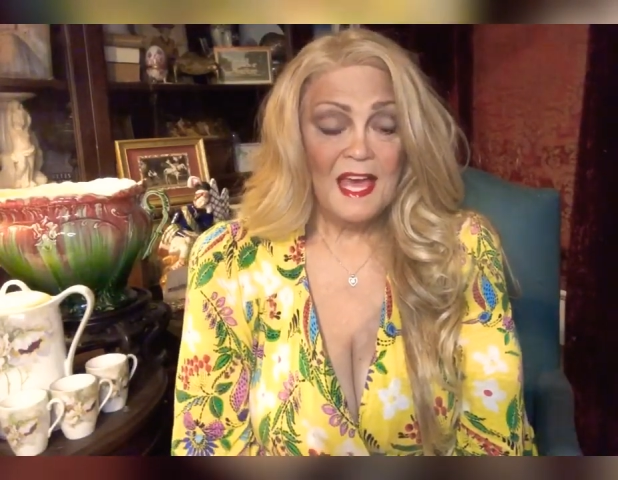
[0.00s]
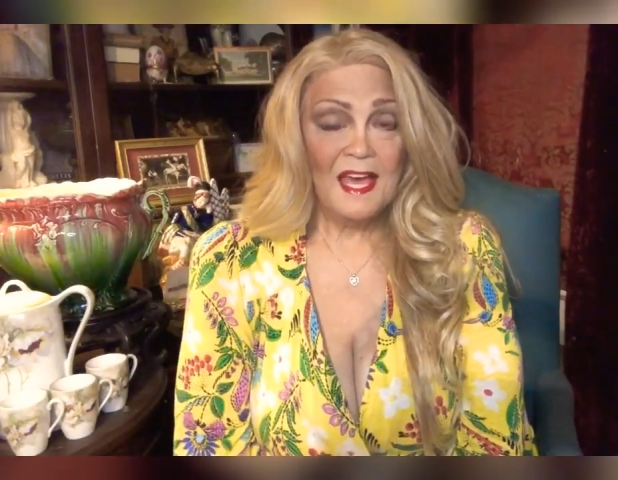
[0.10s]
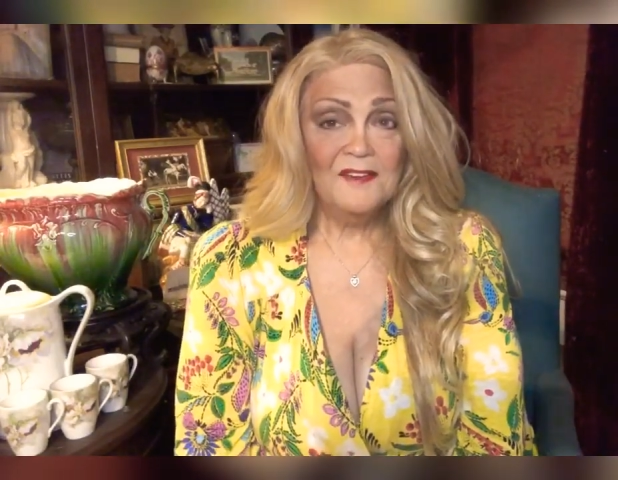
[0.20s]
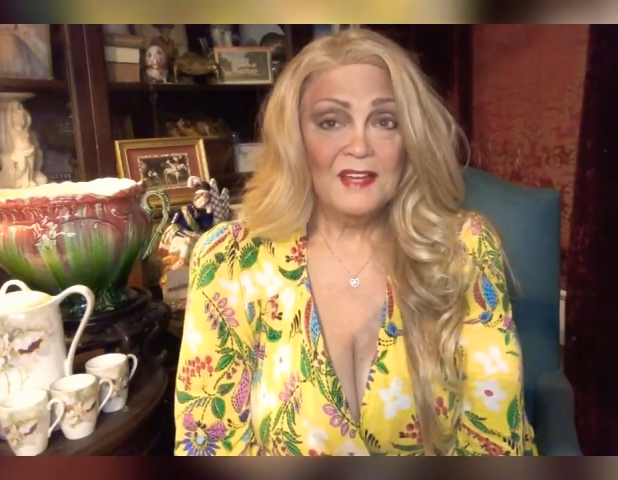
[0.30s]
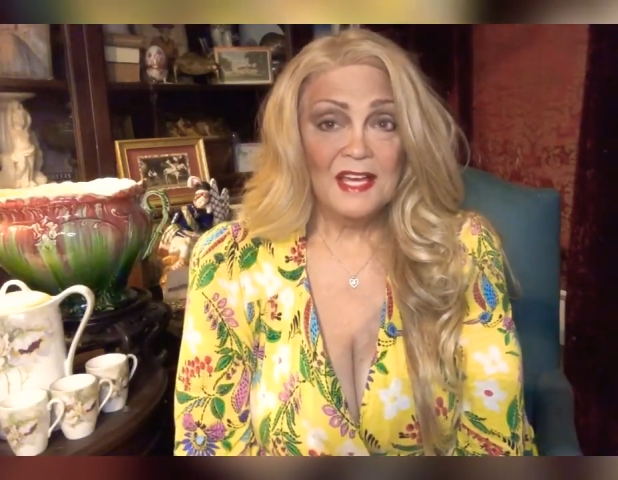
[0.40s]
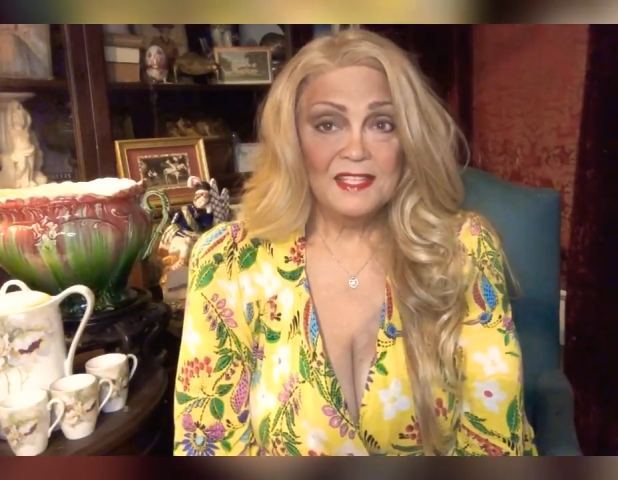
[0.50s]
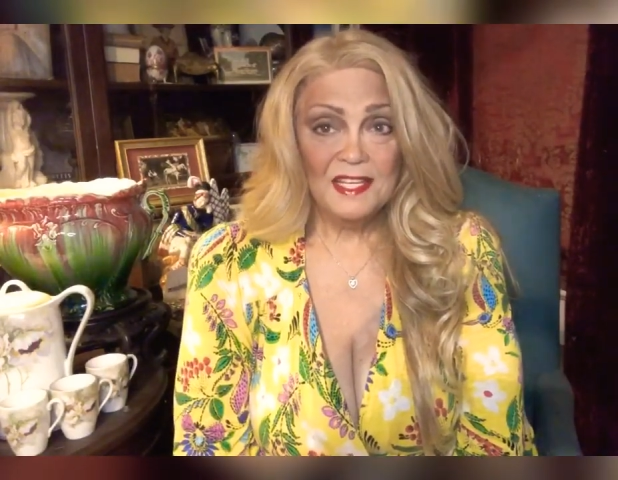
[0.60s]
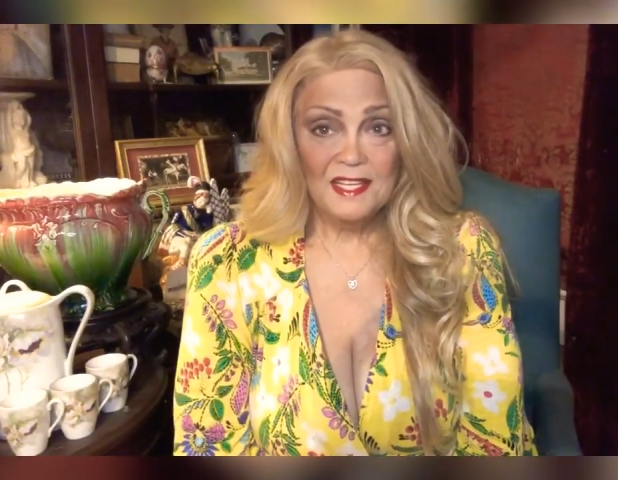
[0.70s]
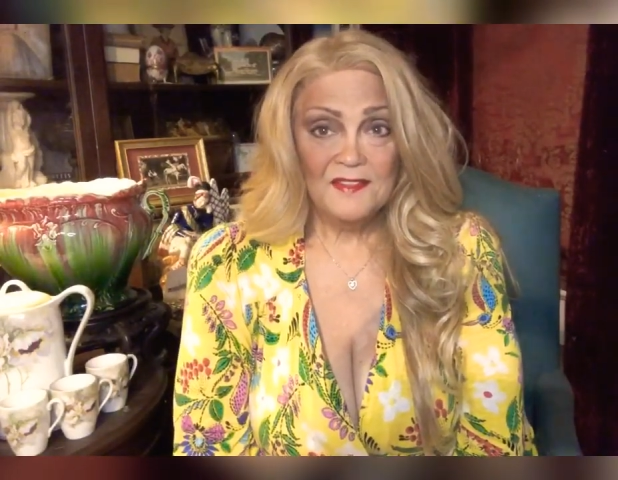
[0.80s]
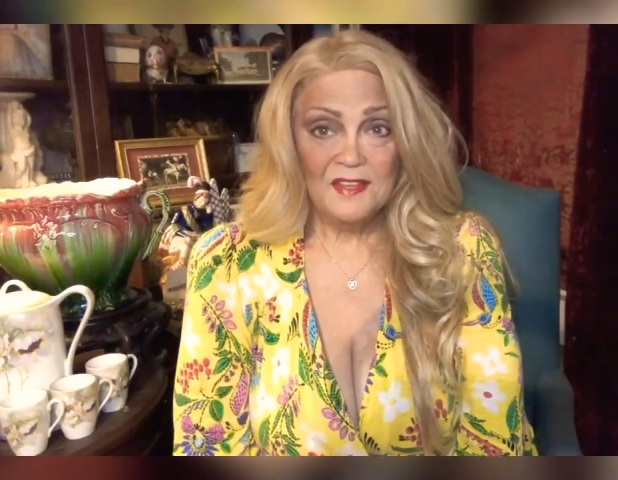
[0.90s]
I've got to
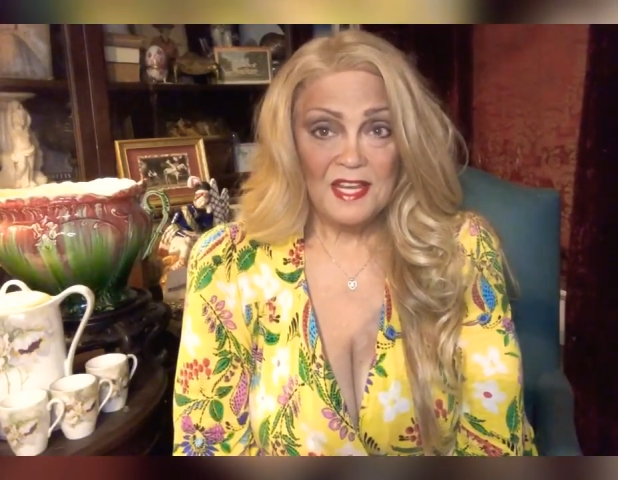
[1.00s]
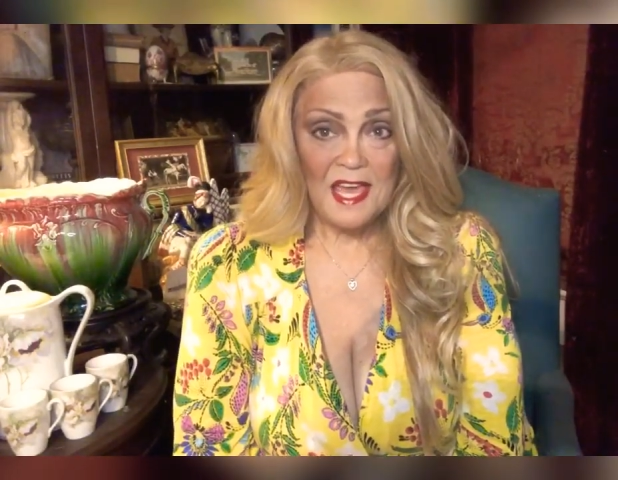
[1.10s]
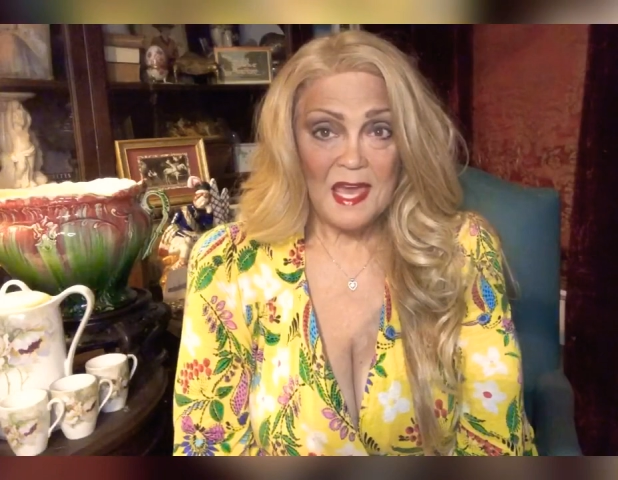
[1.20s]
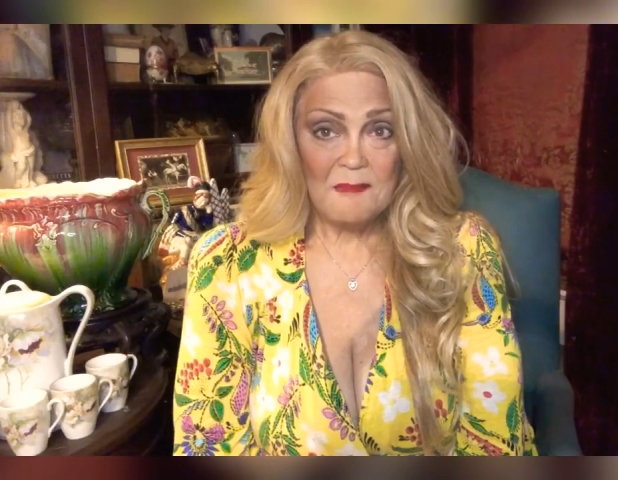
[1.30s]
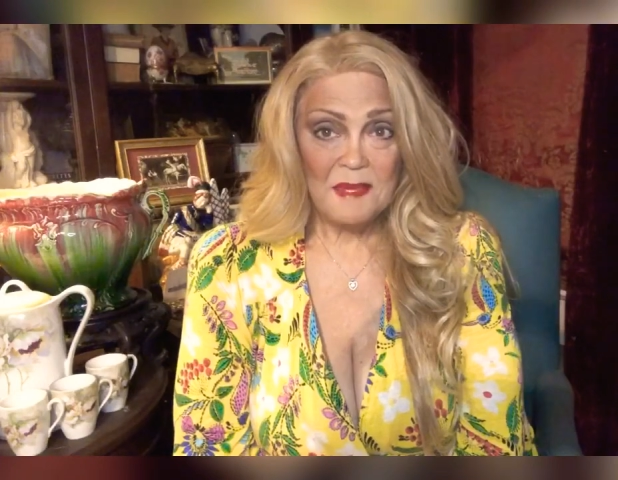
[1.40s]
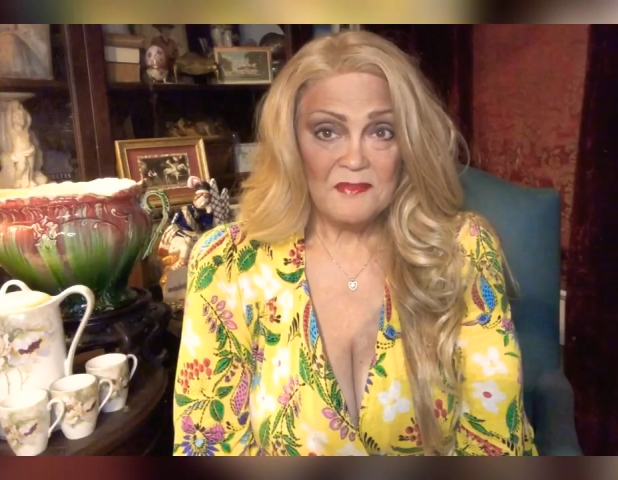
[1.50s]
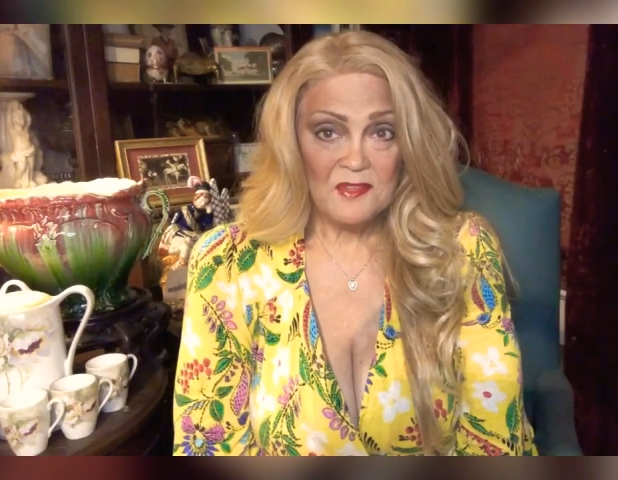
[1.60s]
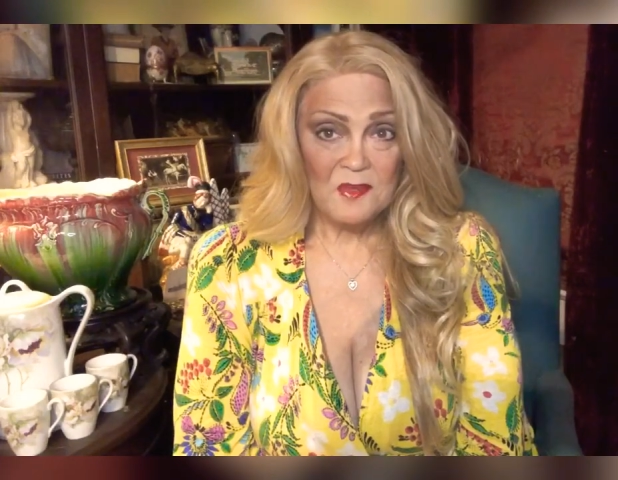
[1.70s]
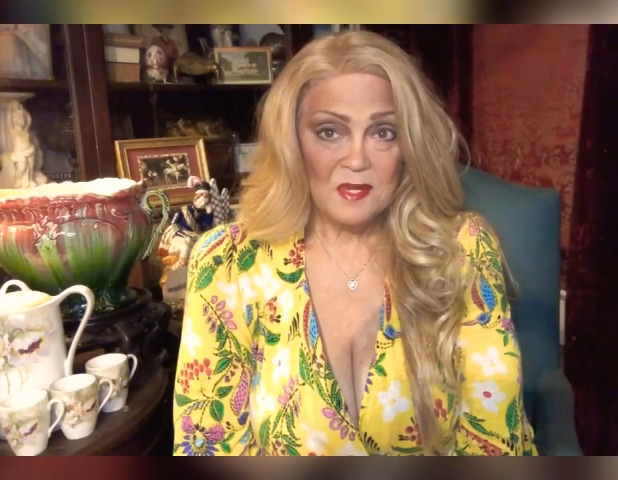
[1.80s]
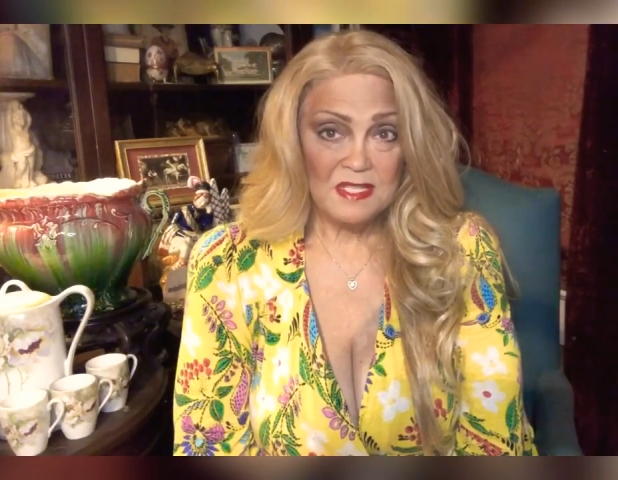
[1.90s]
live unhappy for
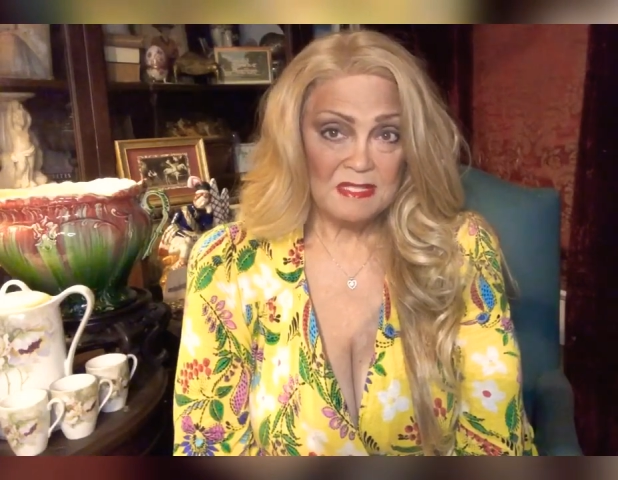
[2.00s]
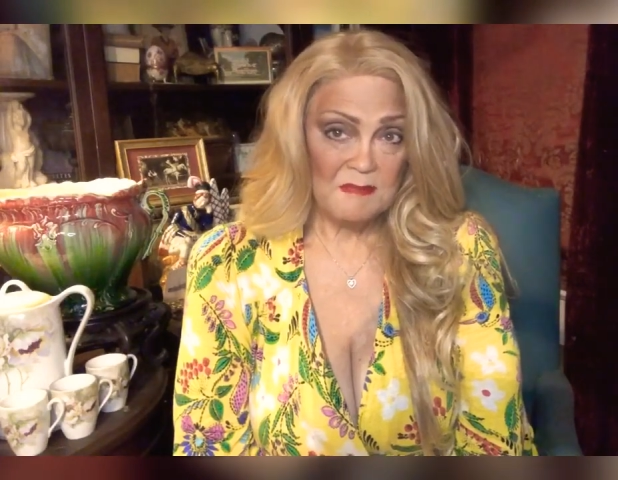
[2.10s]
the rest